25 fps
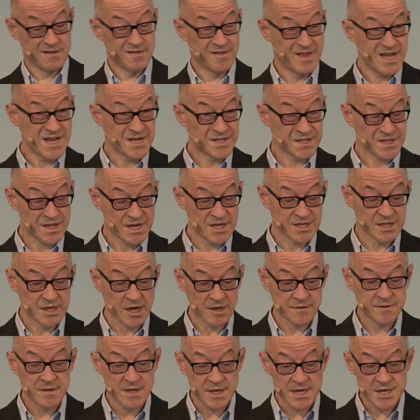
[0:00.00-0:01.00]
this is
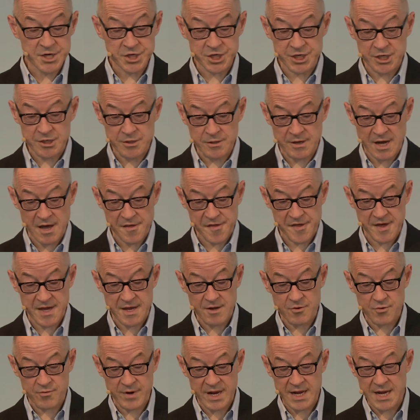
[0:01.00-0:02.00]
not the issue. I
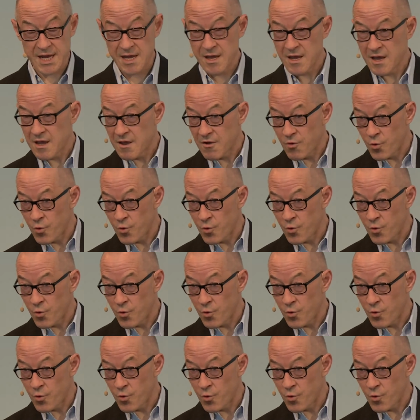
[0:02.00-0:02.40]
think really